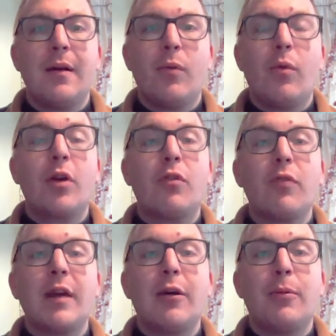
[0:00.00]
what a
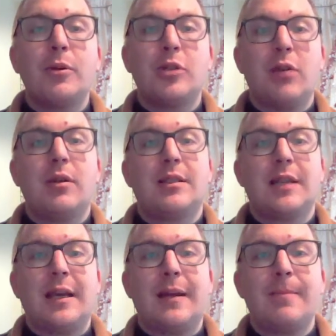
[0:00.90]
great
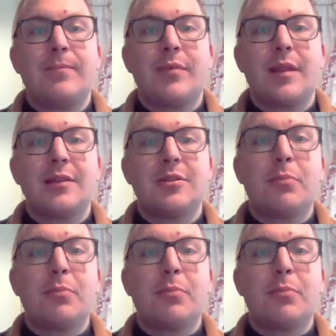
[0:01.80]
opportunity to